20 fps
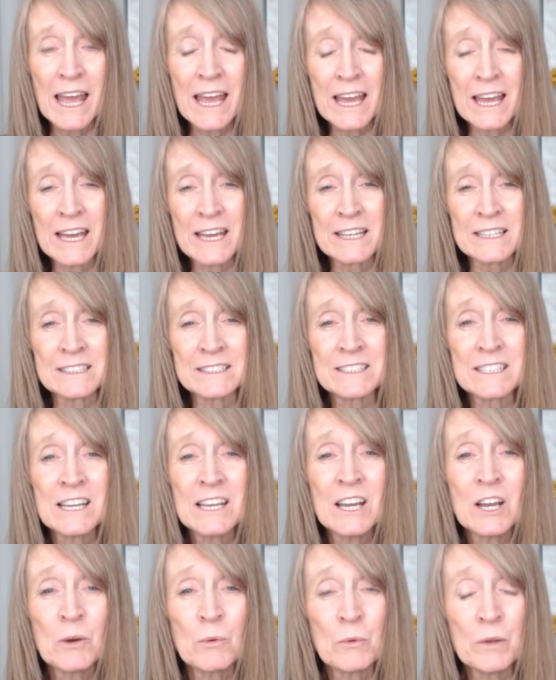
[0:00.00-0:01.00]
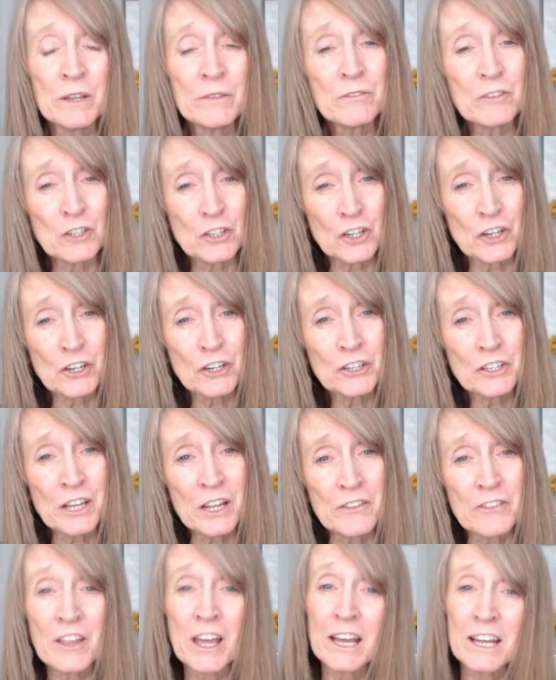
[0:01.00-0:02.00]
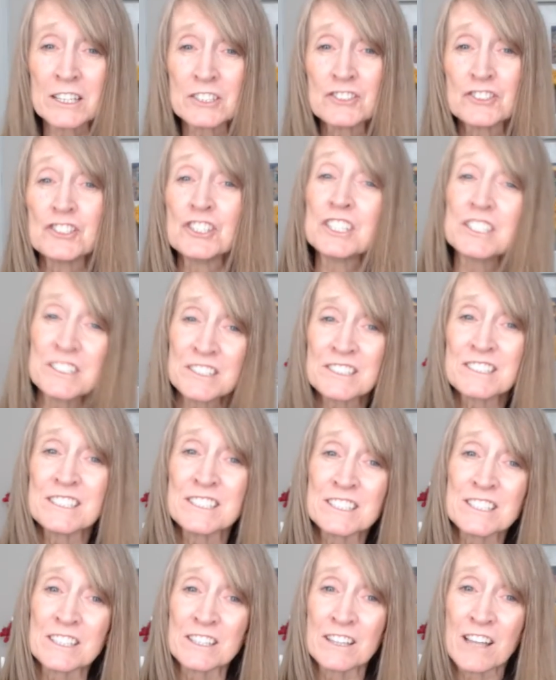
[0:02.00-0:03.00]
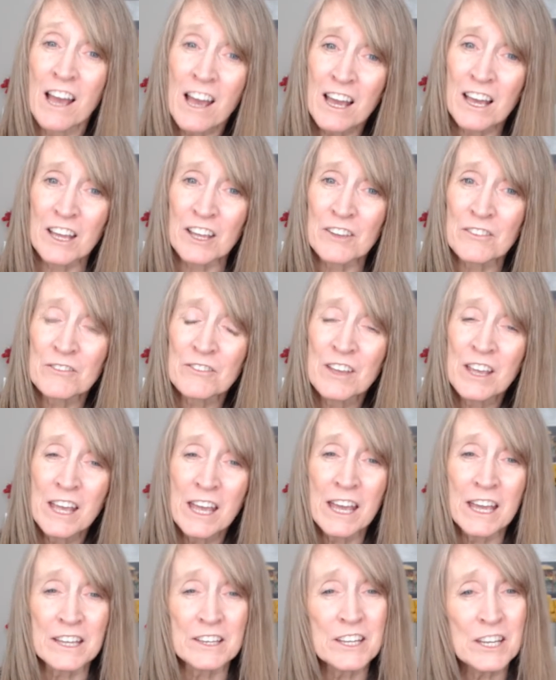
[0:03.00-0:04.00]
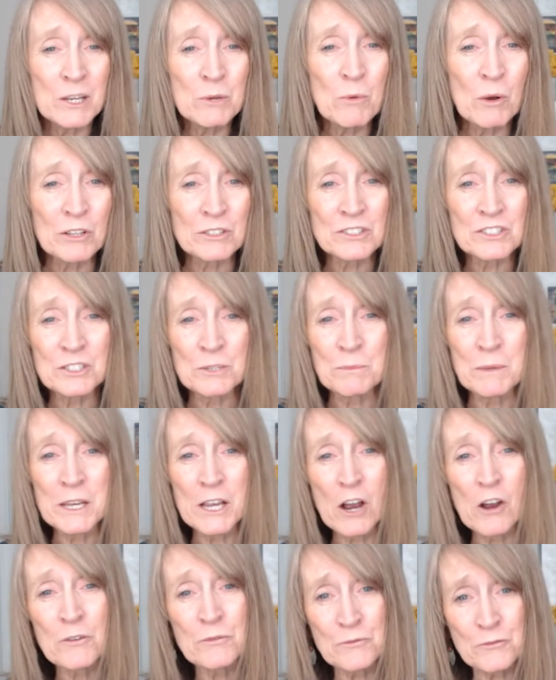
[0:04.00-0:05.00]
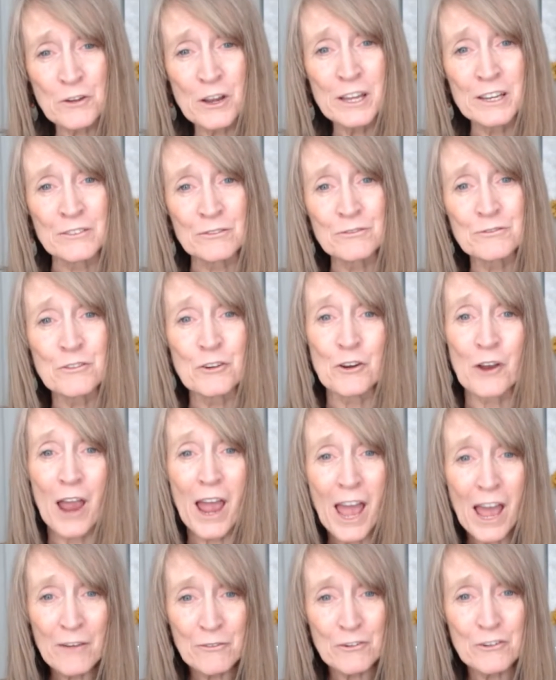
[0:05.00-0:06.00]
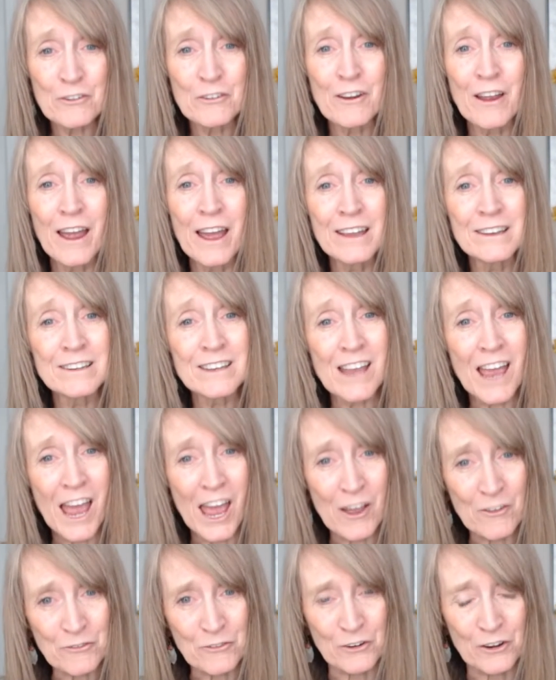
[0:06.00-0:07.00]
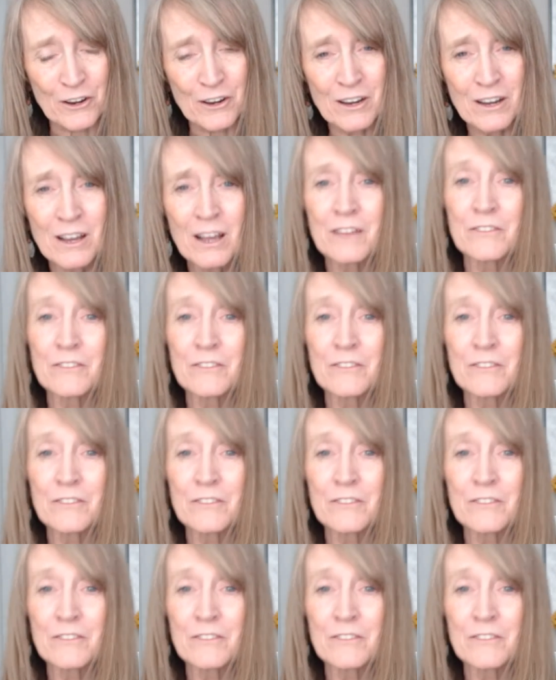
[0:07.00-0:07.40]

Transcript: and we've learned that Jesus is alive and he wants to be our friend forever and ever.